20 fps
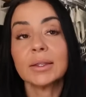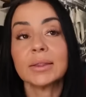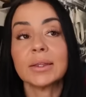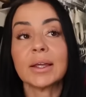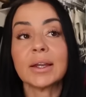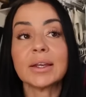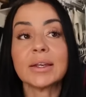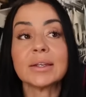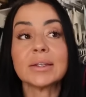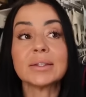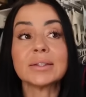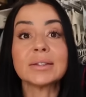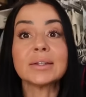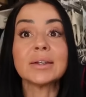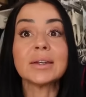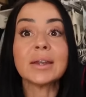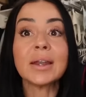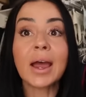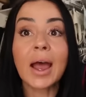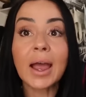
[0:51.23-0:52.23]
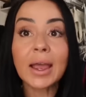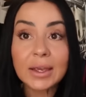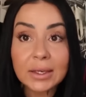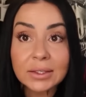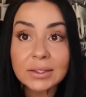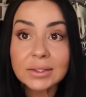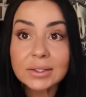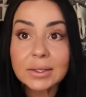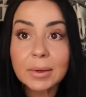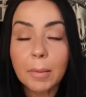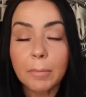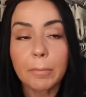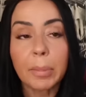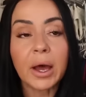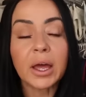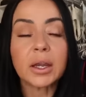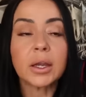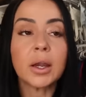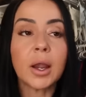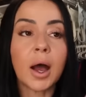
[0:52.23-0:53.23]
that is nice
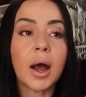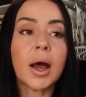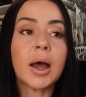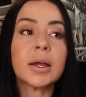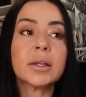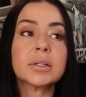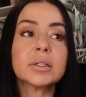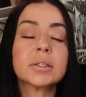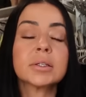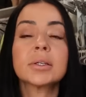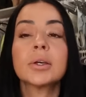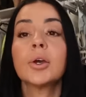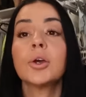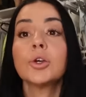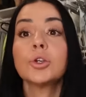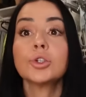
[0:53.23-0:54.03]
but not